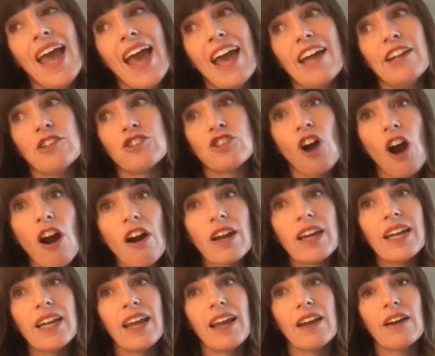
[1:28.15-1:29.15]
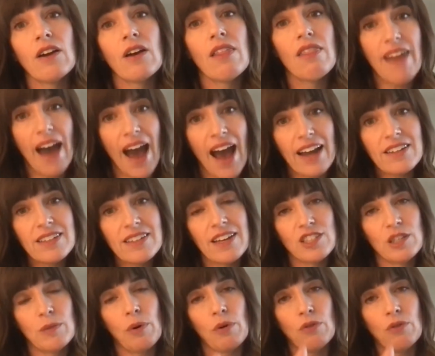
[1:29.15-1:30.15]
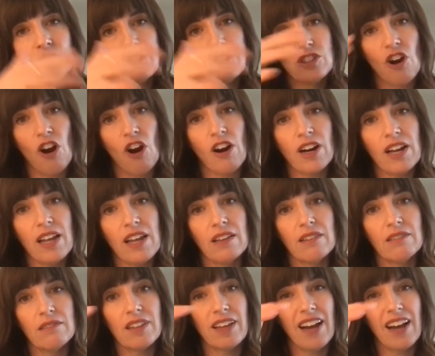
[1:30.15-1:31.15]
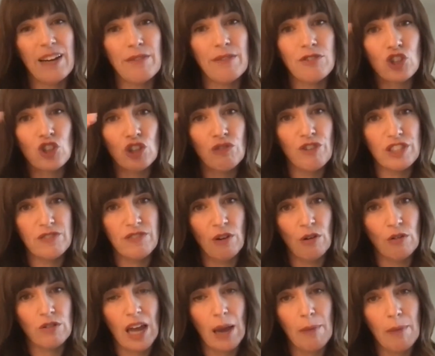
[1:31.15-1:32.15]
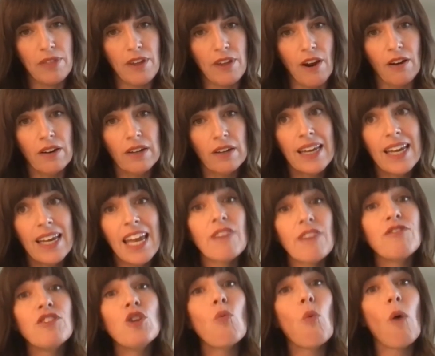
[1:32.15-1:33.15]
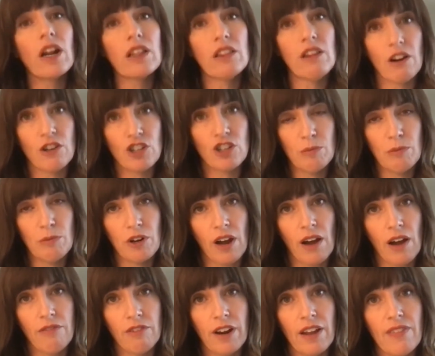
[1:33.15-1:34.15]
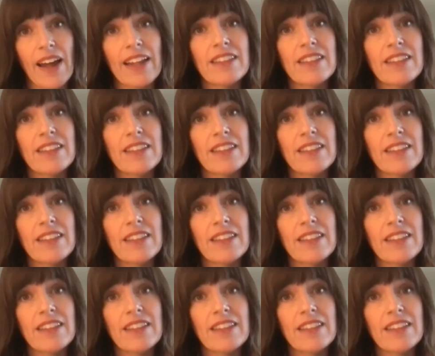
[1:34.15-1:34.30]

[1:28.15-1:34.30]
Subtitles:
and targeting that as opposed to targeting the kind of surface phenotype there, if you want long-term recovery.